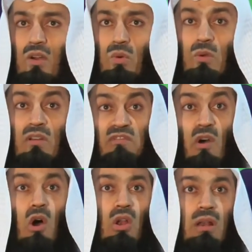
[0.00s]
we will
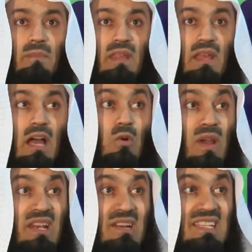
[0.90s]
fall. A
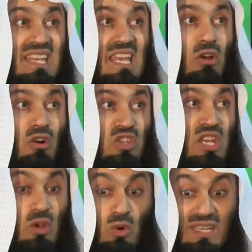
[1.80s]
winner is he or she who